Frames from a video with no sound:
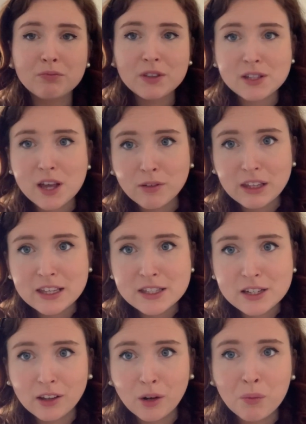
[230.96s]

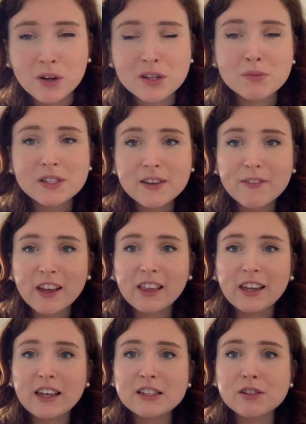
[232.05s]
Southeast a little more
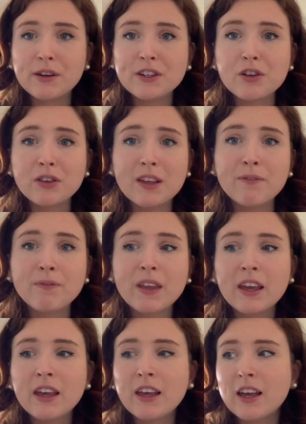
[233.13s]
specifically, so I showed them
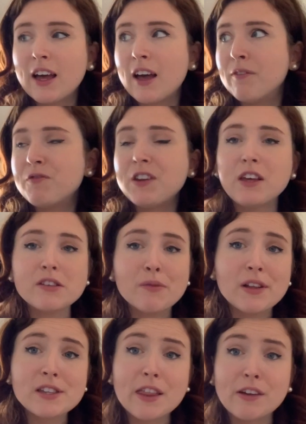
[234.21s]
videos
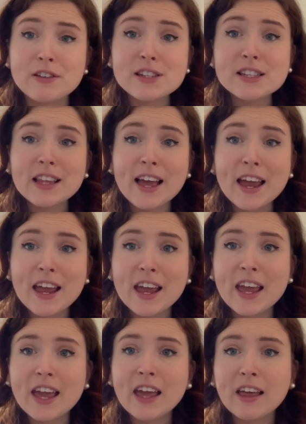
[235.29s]
about Southern
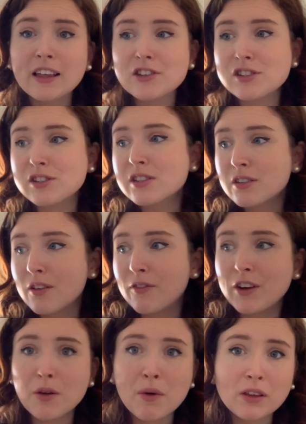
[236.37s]
slang, just a
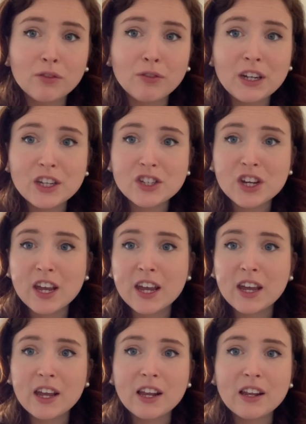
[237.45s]
video about the
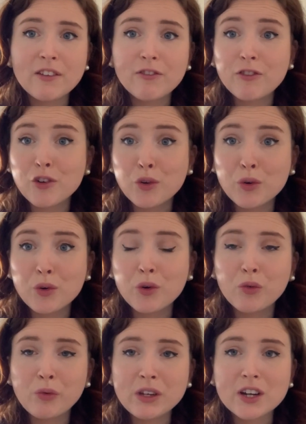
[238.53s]
region,
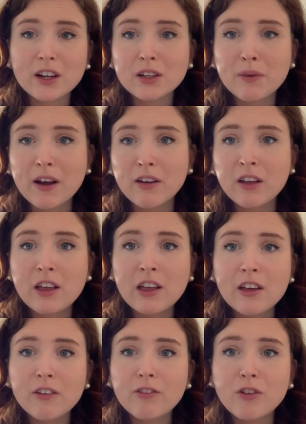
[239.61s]
food. We talked about
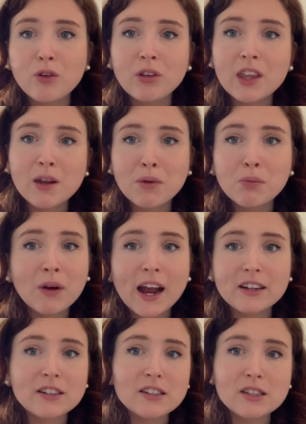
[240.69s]
food, then we
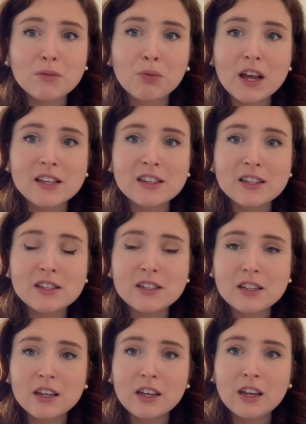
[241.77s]
practiced the present
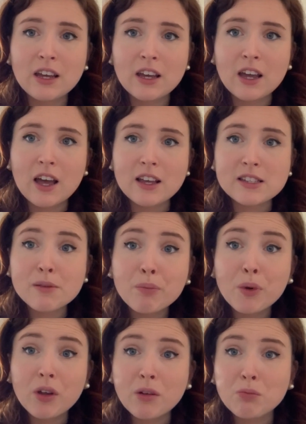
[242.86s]

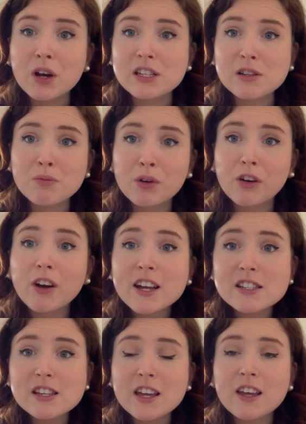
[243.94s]
simple and present
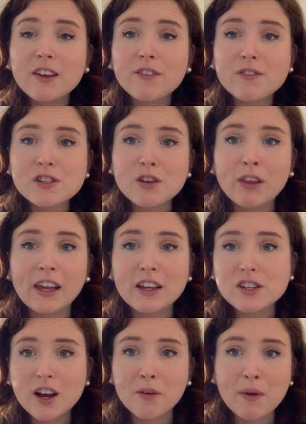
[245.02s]
progressive, so they could
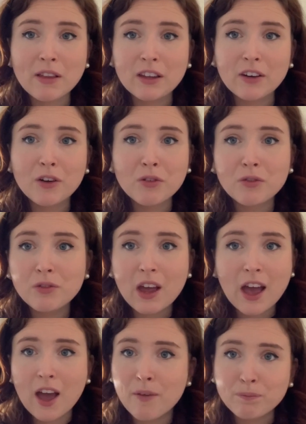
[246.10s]
talk about their own
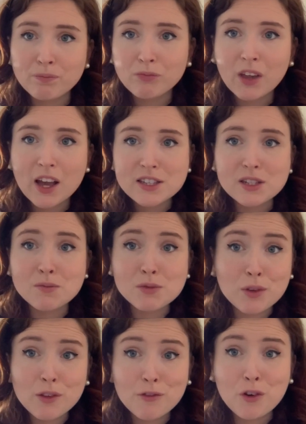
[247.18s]
customs
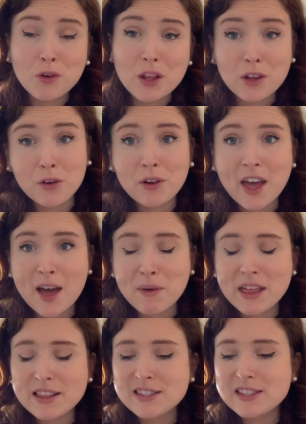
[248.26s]
with food and their own
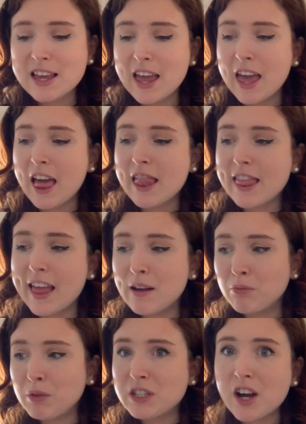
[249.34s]
habits.
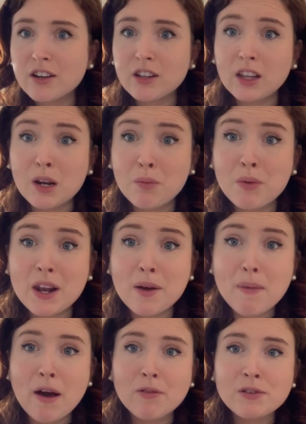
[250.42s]
Then we talked a little bit
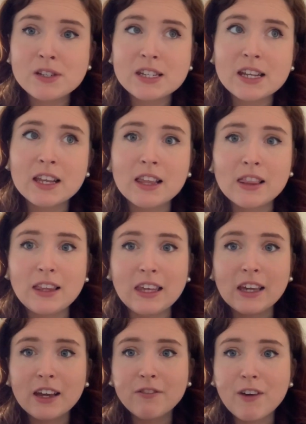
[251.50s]
about the
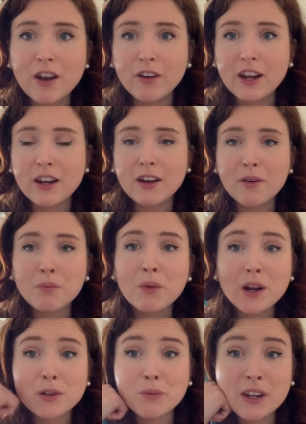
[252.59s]
Confederate
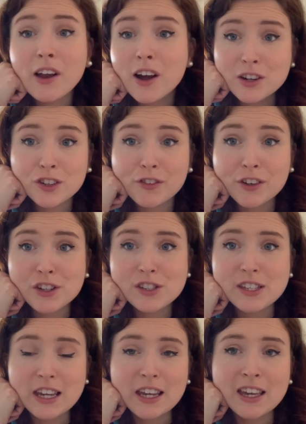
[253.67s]
monument
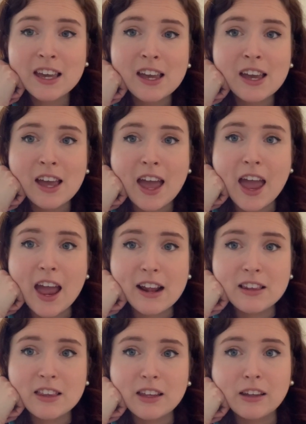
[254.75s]
controversy
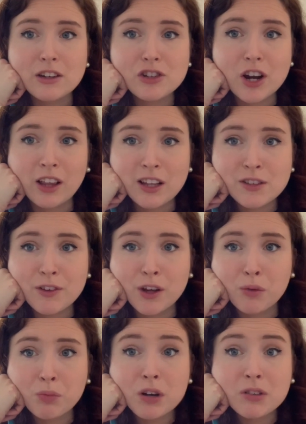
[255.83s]
and the
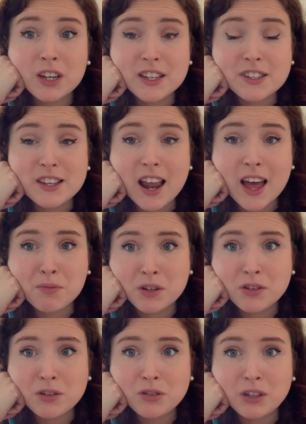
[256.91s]
Charlottesville protests that
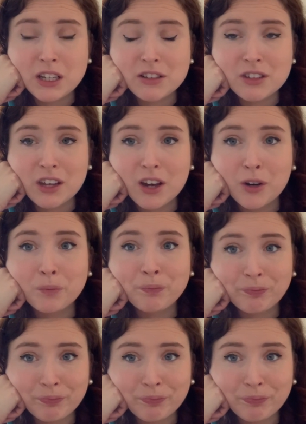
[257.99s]
happened 2 years ago,